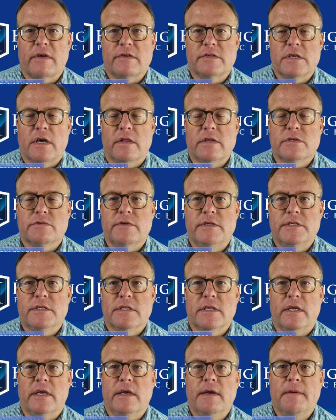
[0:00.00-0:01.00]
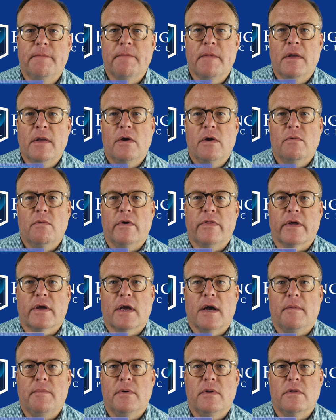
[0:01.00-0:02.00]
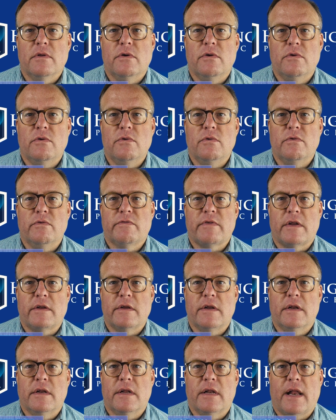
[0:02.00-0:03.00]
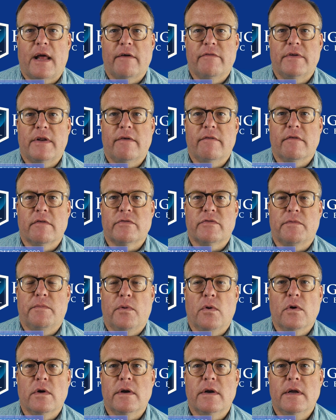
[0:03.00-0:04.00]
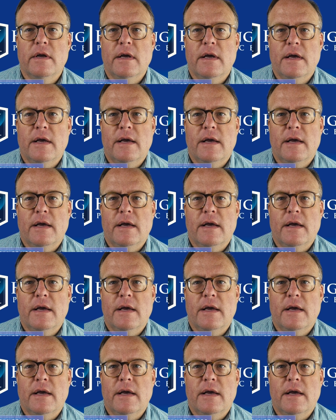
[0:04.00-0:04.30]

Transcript: I saw this recently with a couple who sent in an affidavit of support,